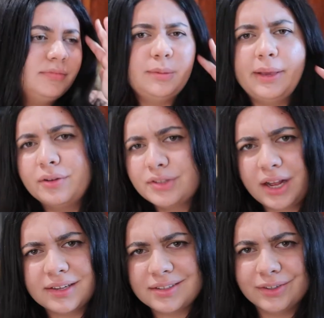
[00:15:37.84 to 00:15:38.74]
Tomato
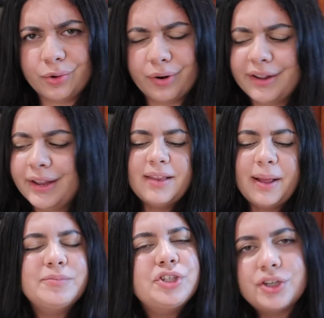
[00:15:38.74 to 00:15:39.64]
sauce, adore it.
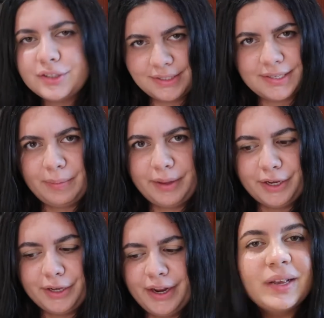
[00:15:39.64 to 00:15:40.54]
I'm sure this is gonna be
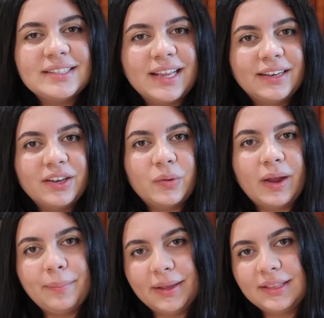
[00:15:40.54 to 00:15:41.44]
good. Quick side note,
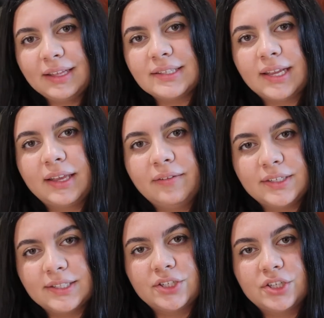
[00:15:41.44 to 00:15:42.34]
I made the executive
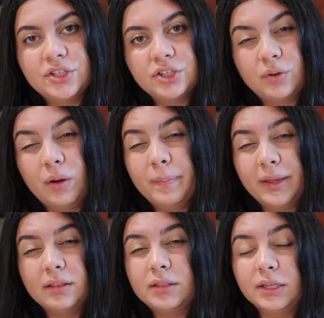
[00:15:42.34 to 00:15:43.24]
decision to
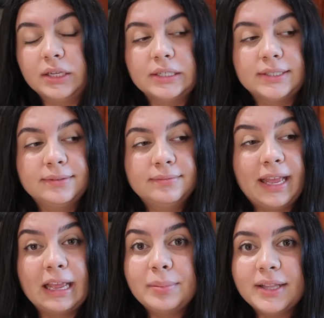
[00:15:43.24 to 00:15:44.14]
omit the
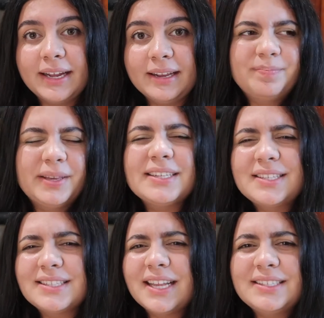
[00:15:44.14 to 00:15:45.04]
eggplant because
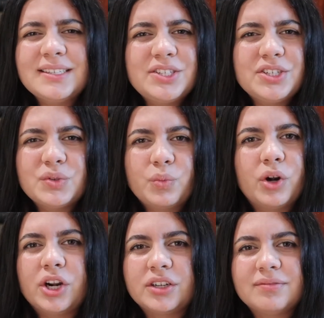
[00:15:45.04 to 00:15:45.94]
the slices just
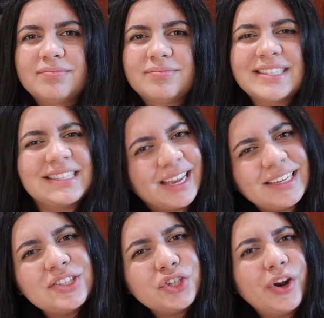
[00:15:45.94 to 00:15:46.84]
weren't
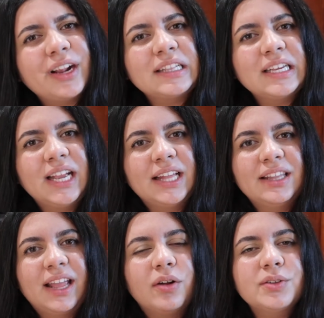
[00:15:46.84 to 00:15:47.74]
sliced correctly
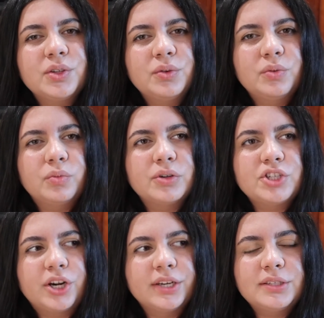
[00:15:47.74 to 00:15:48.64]
and they also were
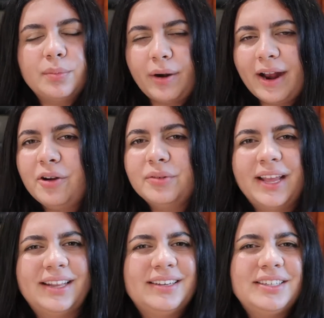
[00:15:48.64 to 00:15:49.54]
starting to brown
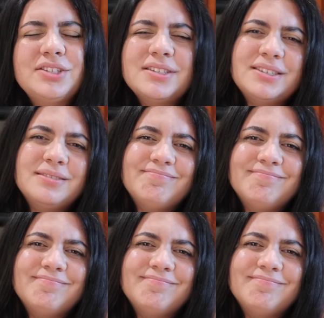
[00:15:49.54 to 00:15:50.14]
and it just,